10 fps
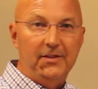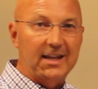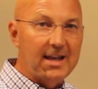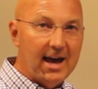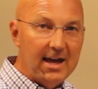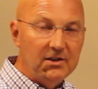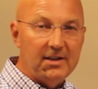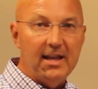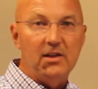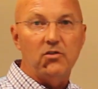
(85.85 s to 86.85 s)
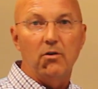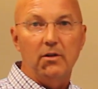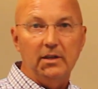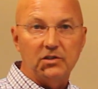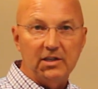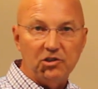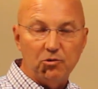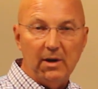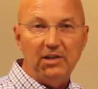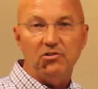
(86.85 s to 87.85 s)
the content or the
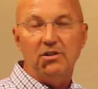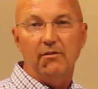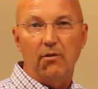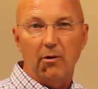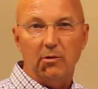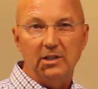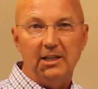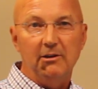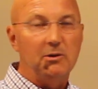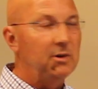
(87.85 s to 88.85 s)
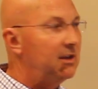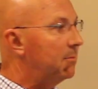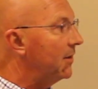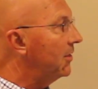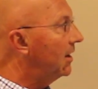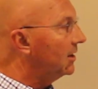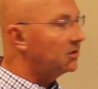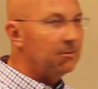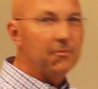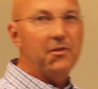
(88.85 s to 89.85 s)
situation of what we're dealing with, but there are
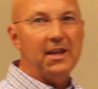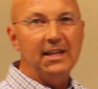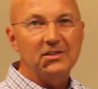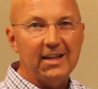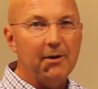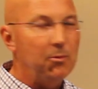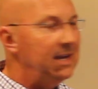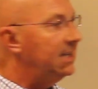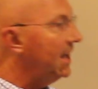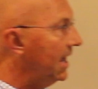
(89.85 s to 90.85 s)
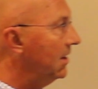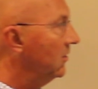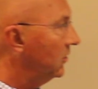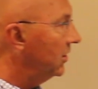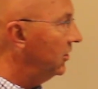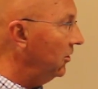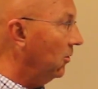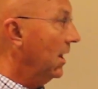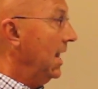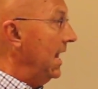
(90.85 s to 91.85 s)
some things that we tend to
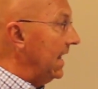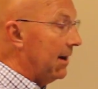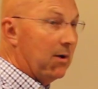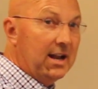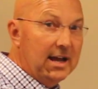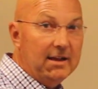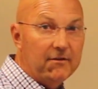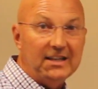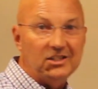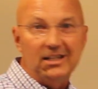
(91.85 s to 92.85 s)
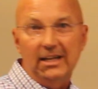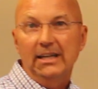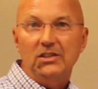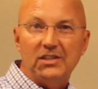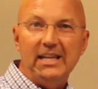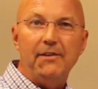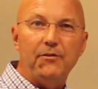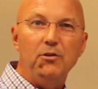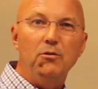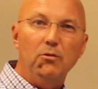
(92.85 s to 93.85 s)
do. And I want to invite you to see if
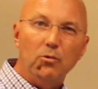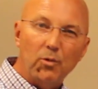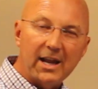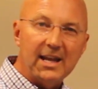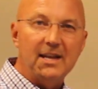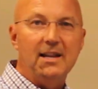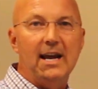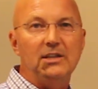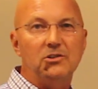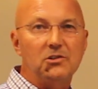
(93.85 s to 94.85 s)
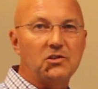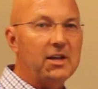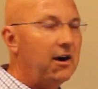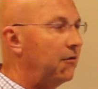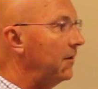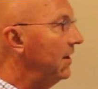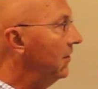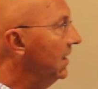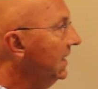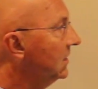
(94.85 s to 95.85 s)
you recognize yourself
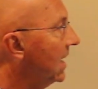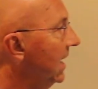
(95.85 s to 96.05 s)
in these